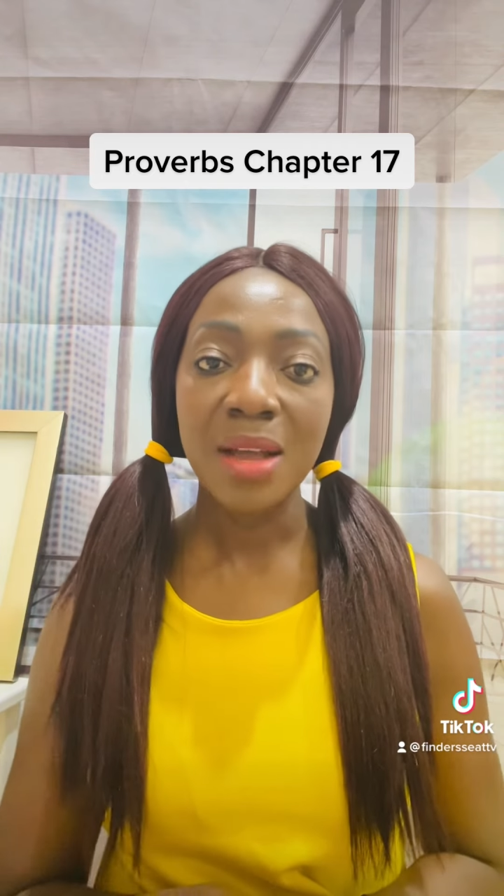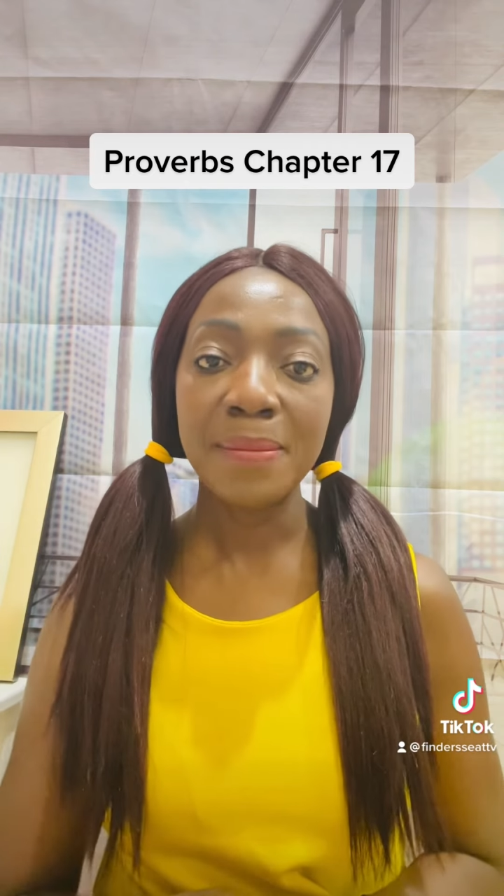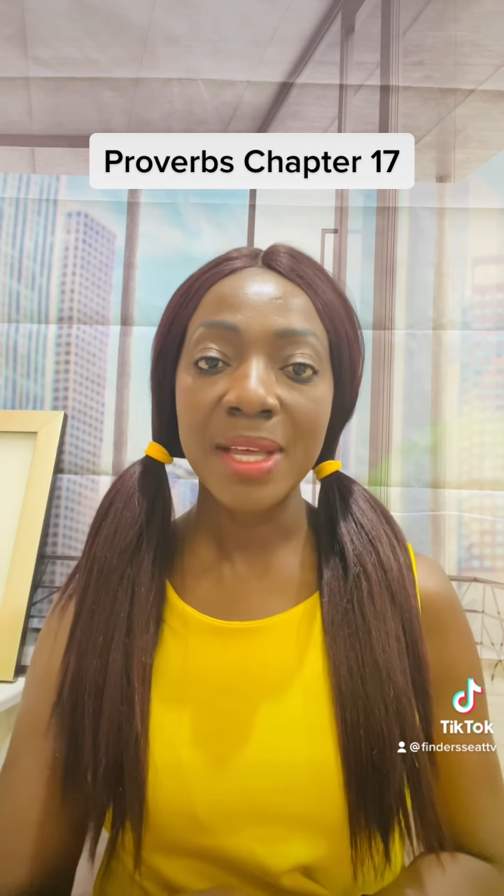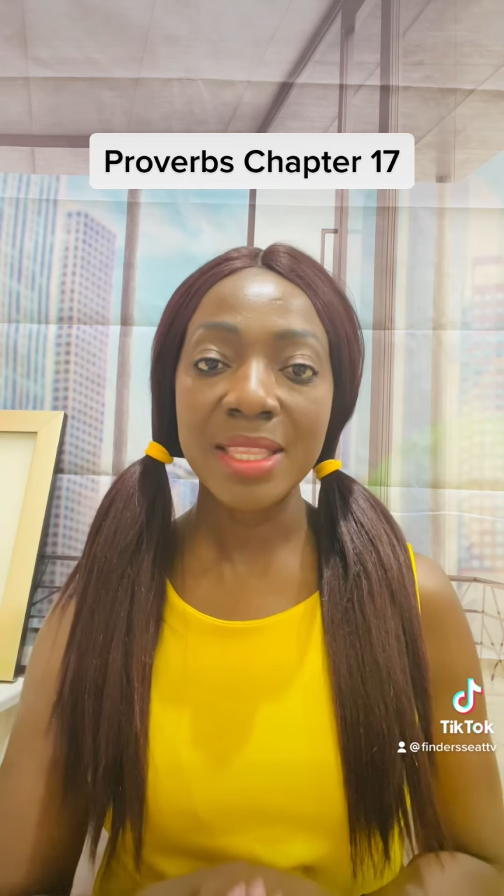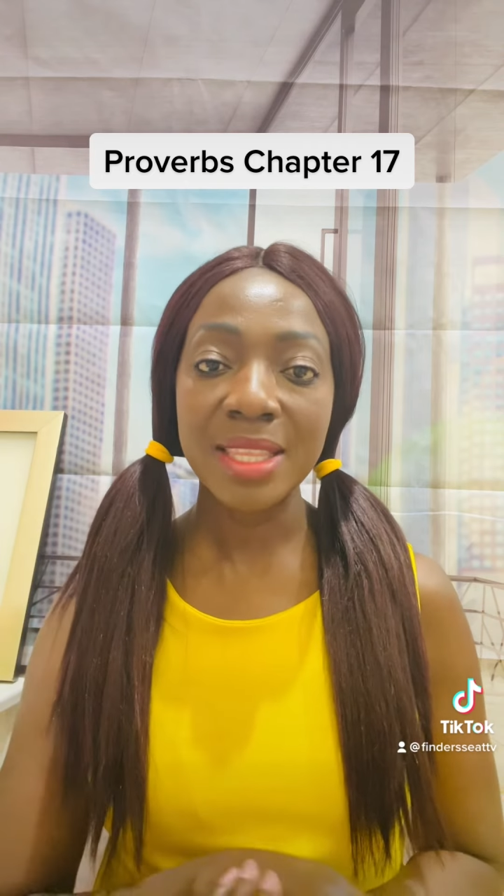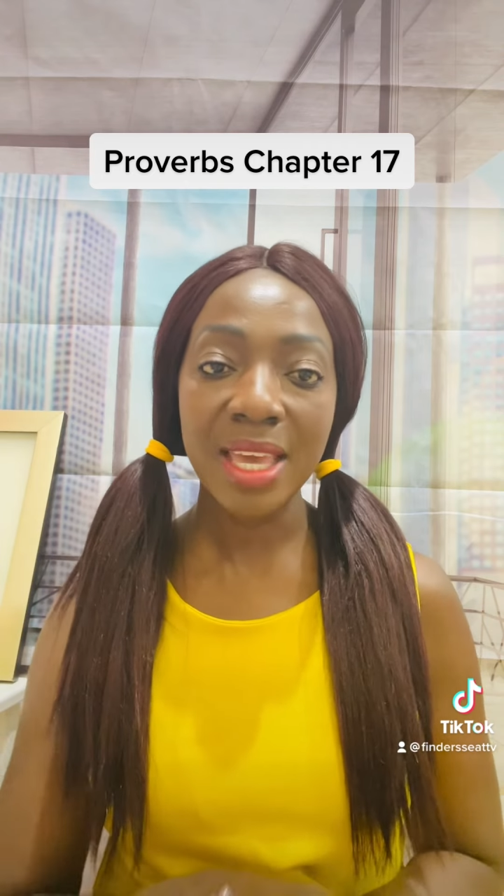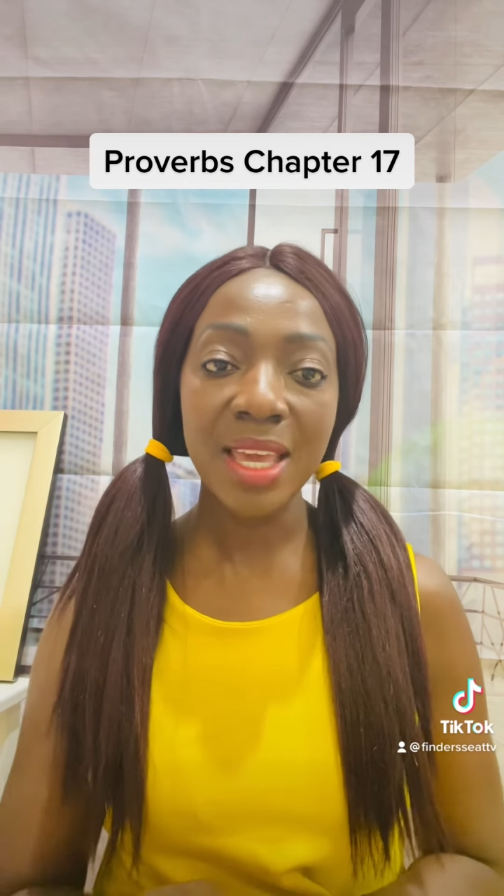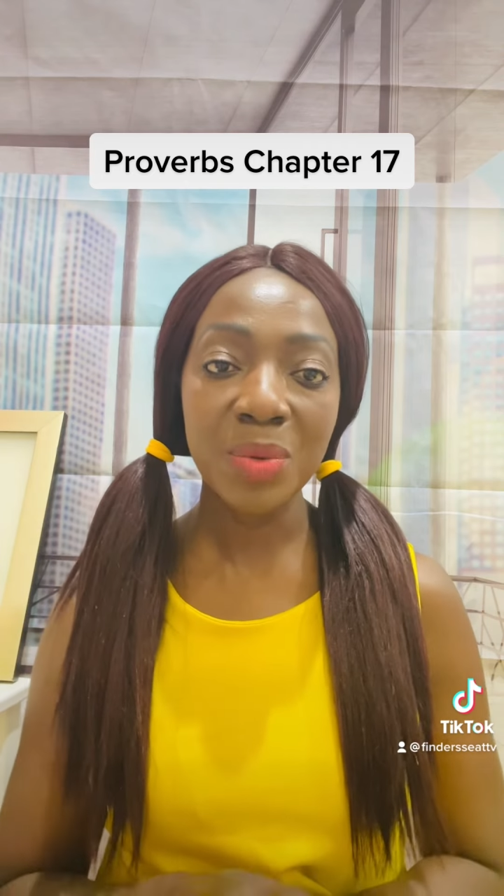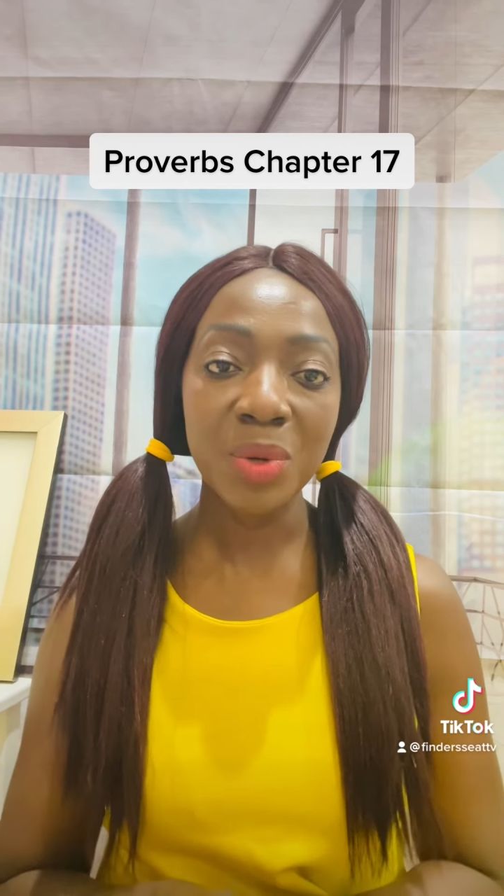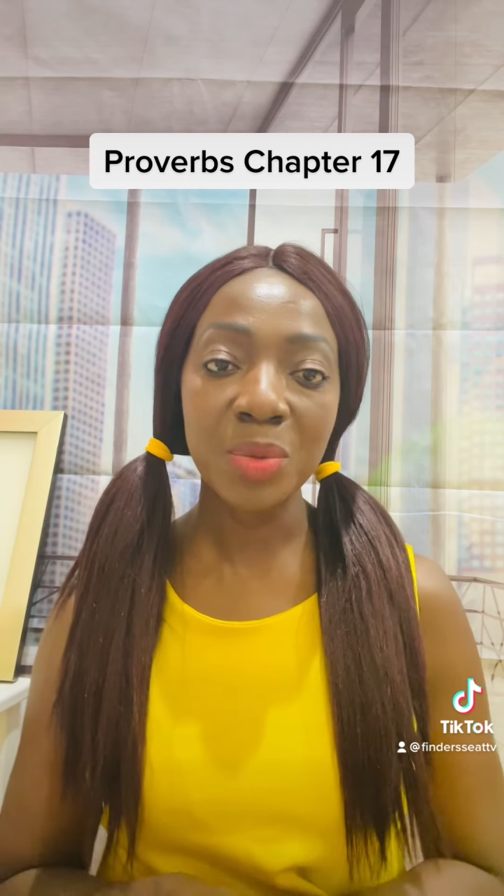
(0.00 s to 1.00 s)
but
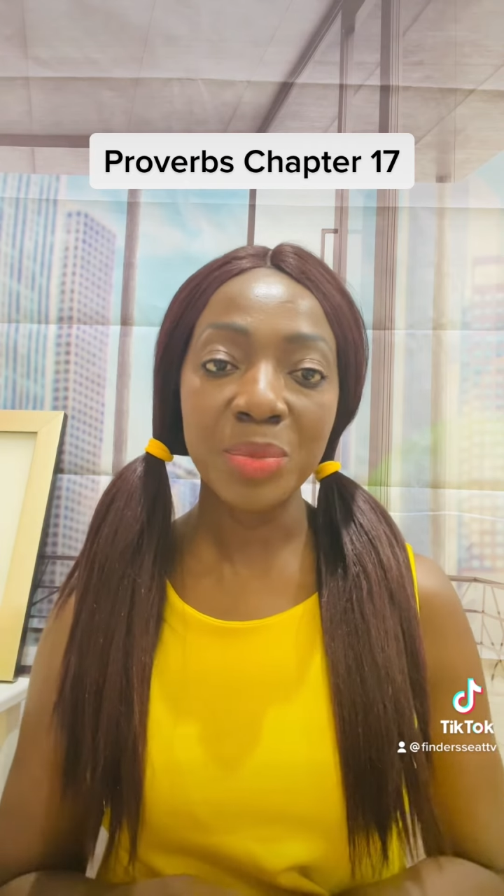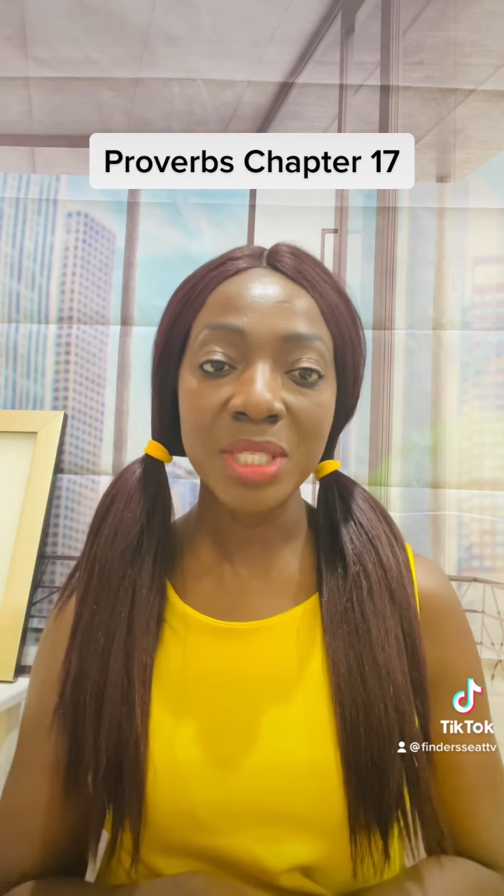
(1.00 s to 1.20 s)
they will be